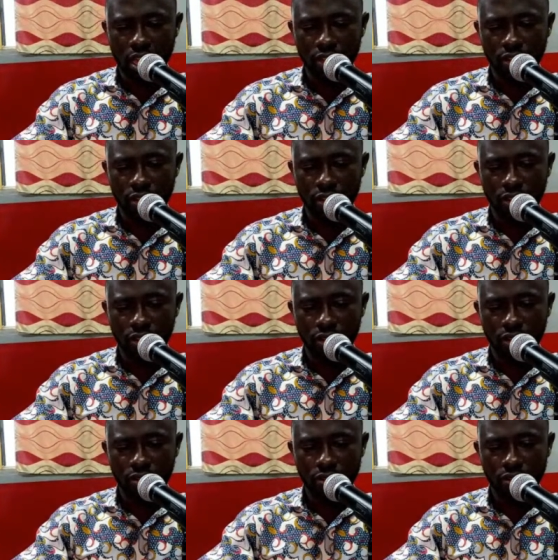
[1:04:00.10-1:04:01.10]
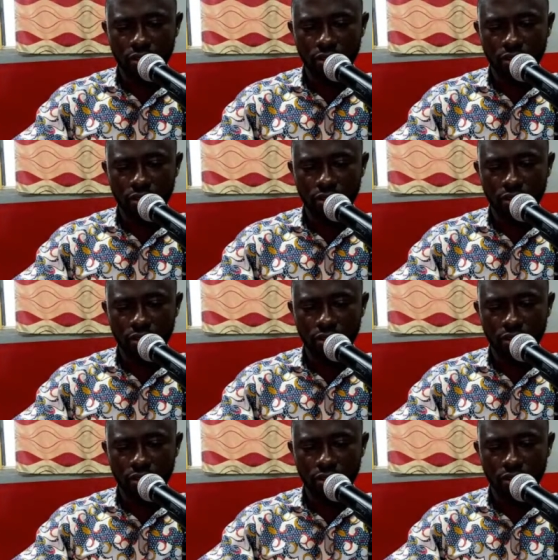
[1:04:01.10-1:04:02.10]
don't know.
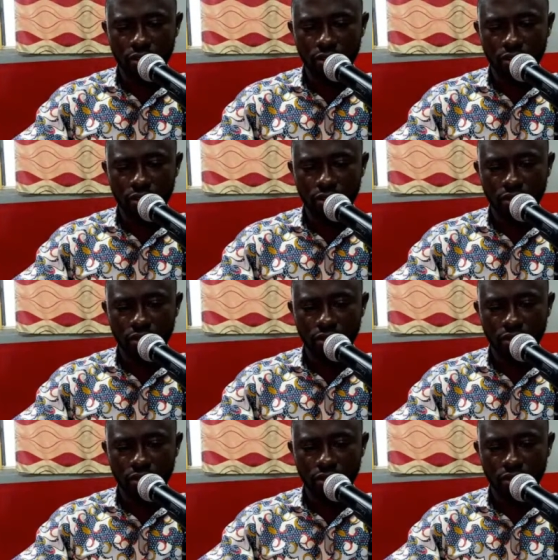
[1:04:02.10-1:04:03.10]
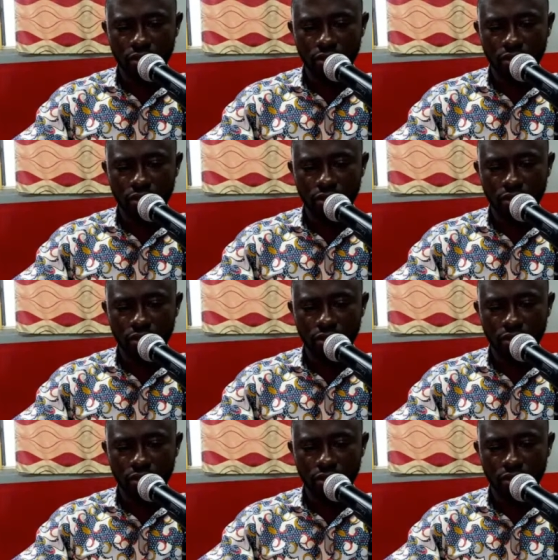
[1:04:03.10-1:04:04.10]
I don't get a context of your
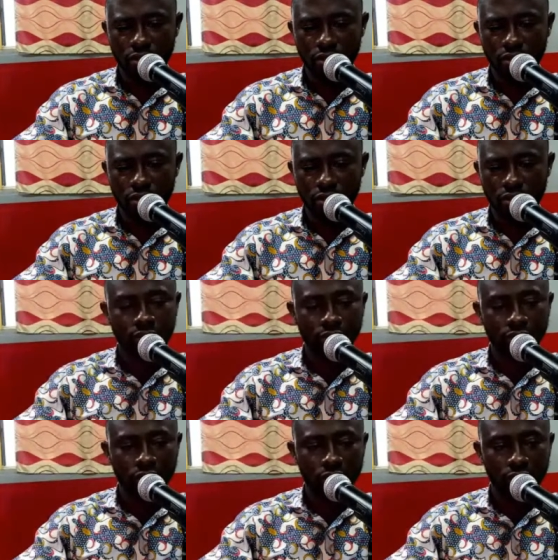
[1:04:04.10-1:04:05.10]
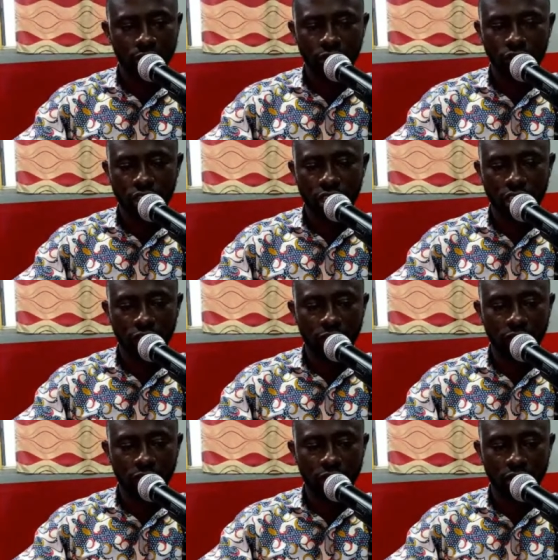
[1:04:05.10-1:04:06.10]
question, but if you can give
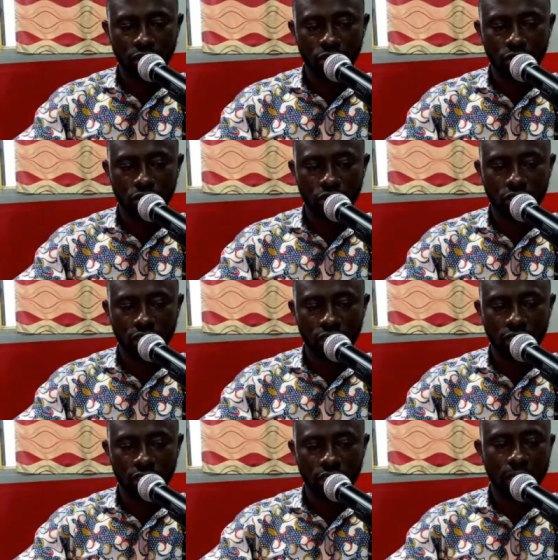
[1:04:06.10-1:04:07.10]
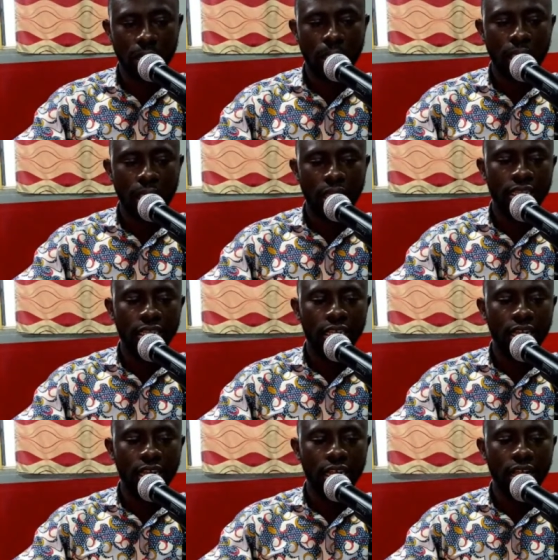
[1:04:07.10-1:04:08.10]
me good context.
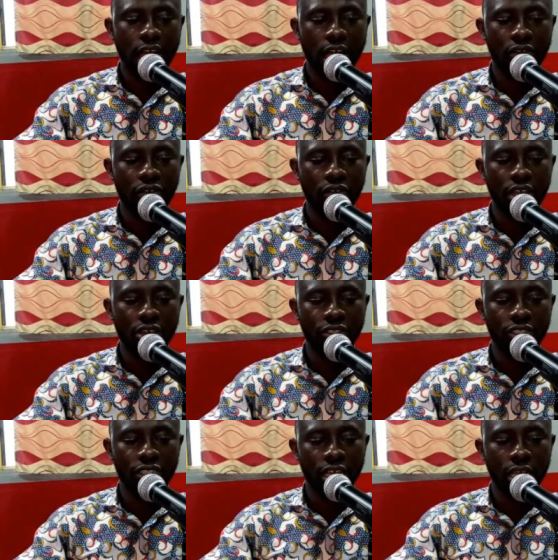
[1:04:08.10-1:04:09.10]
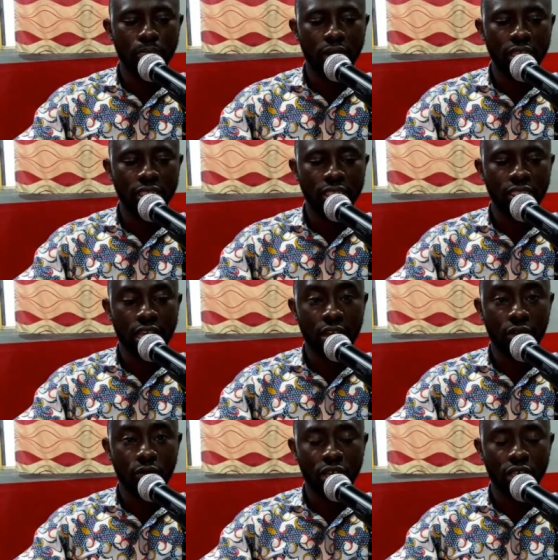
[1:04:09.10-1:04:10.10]
Uh, Ario said, please, can
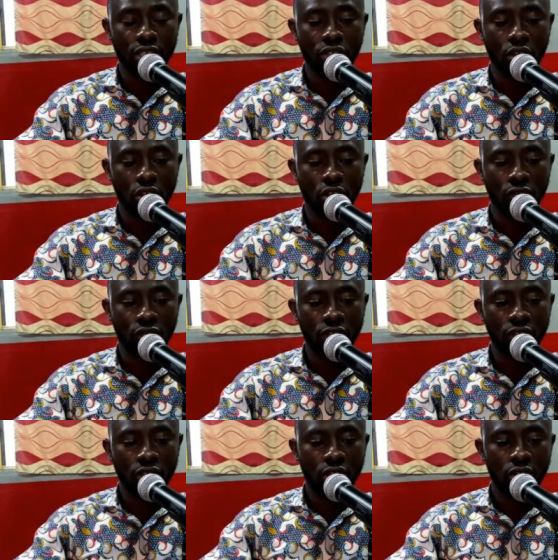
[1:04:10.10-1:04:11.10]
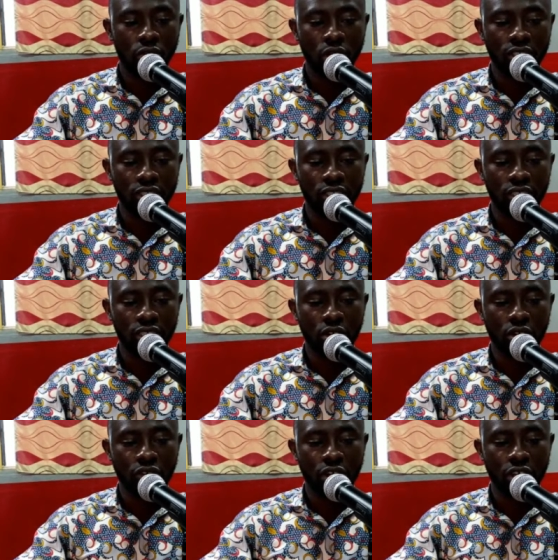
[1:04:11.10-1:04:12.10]
we solve question
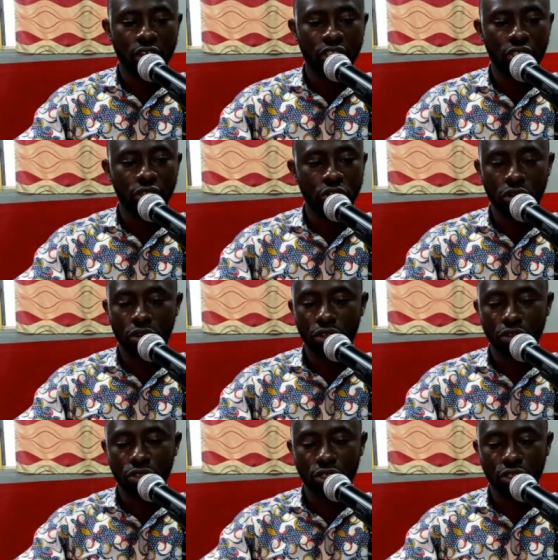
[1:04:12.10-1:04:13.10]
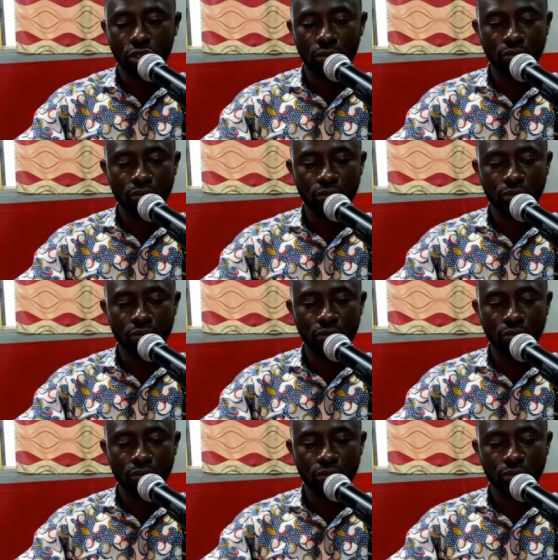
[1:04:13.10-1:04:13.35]
on ratio on YouTube?